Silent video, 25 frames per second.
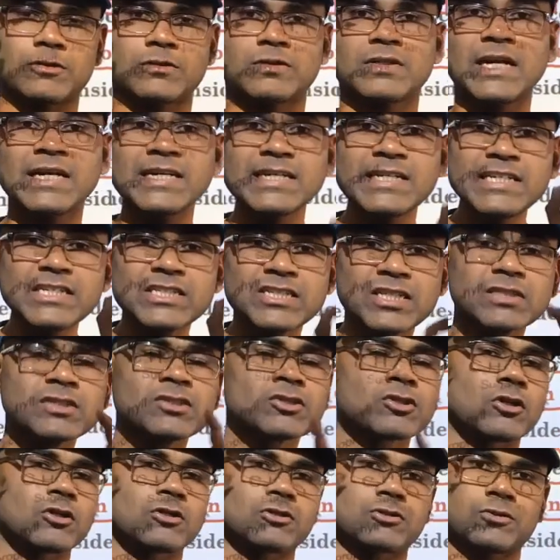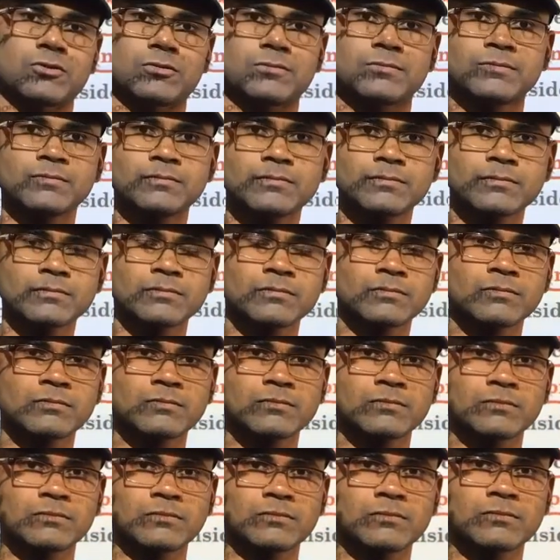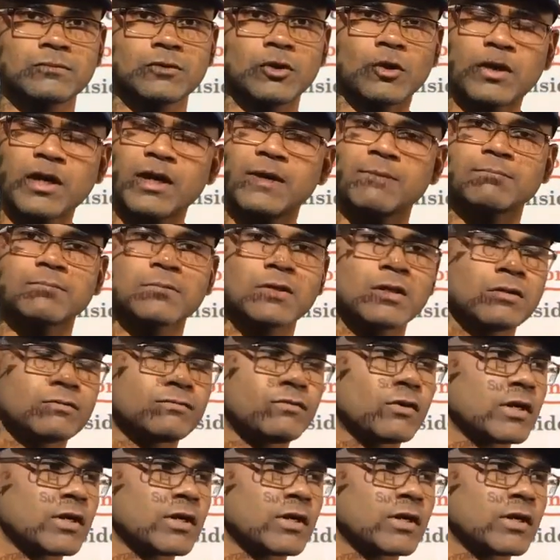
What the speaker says: conditions also. Okay, for